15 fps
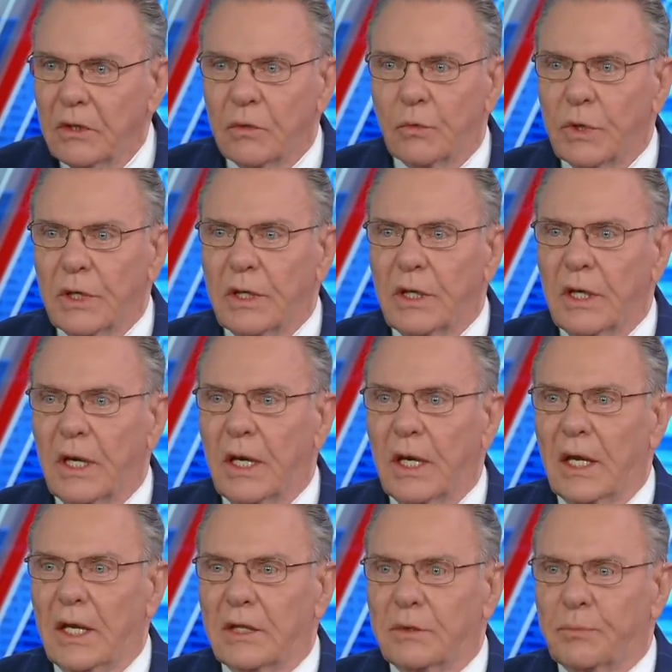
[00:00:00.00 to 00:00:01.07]
we,
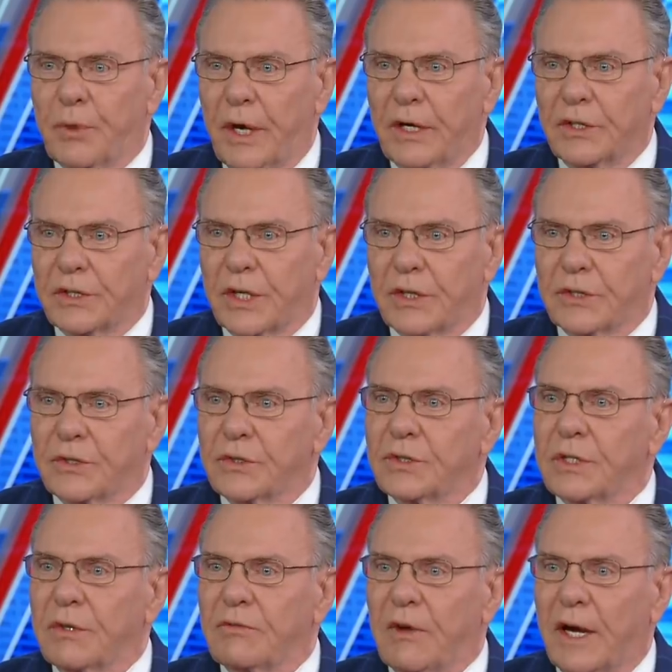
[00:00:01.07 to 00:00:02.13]
his predecessors
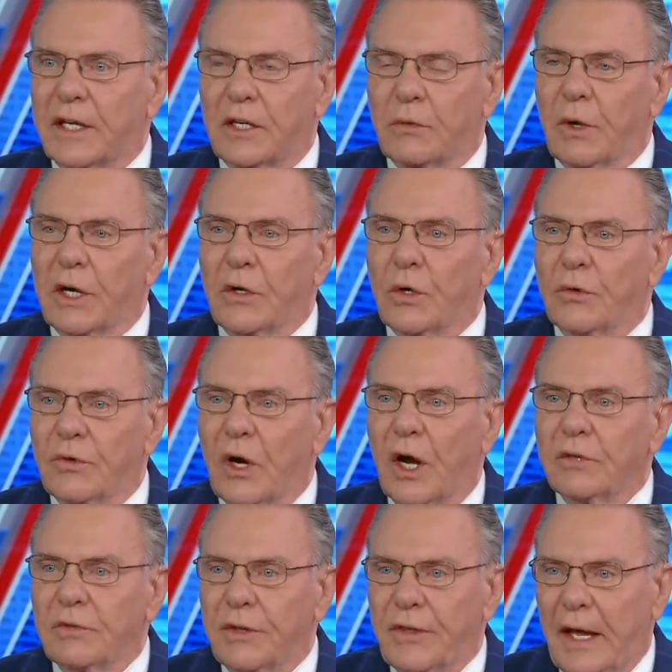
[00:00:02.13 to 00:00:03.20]
evacuated over one
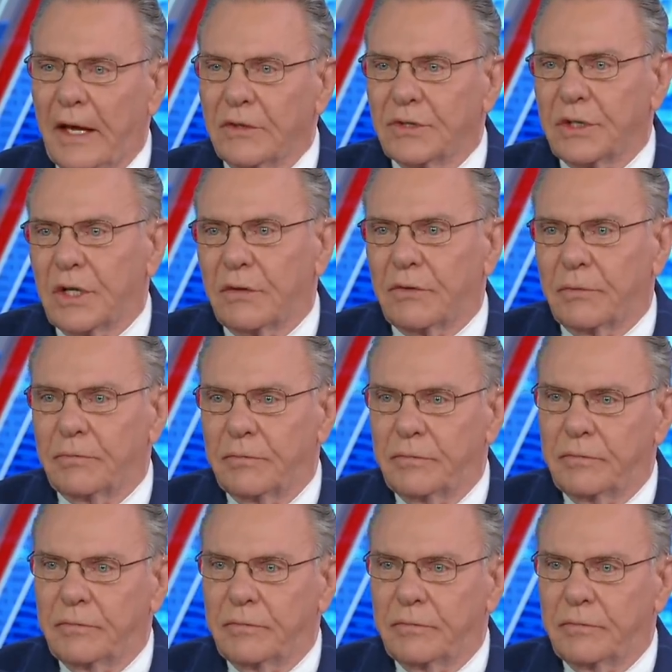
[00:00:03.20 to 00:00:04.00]
hundred thousand of them.